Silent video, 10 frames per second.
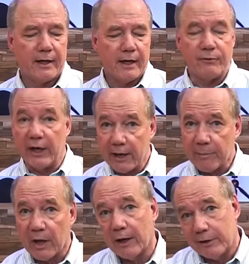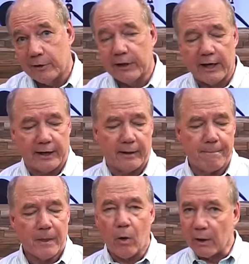If you hit a bug, and you're gonna,
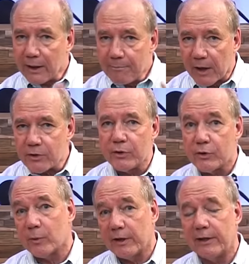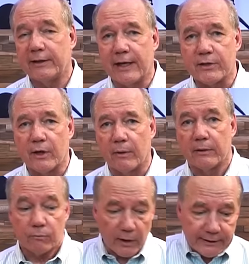all that bug juice, where do you think that's going?
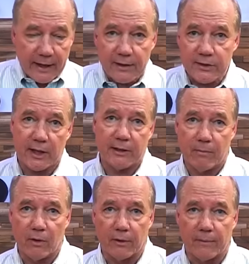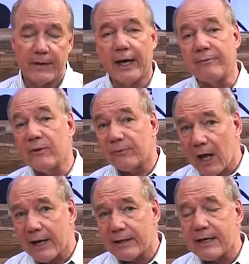Right down inside the motor. And if you
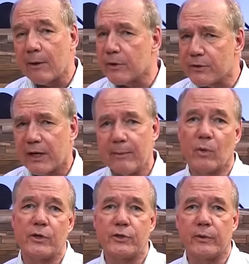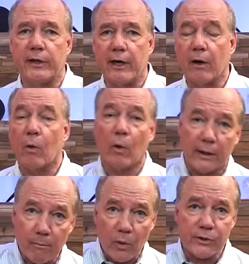fly in a day where there's any moisture in the air, all
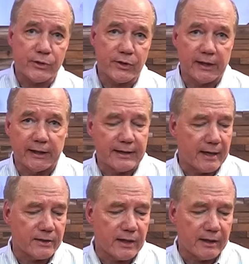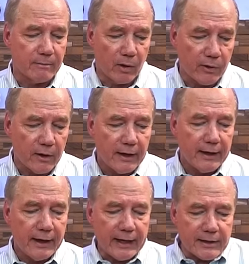that moisture is gonna get down inside the motor,
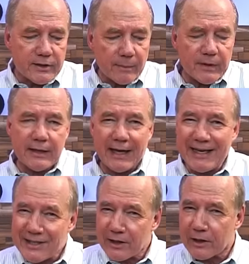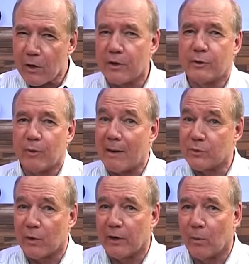and it's something that isn't gonna cause you problems
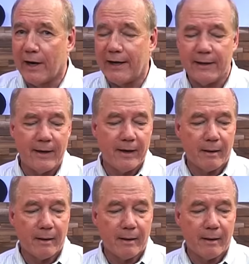right away.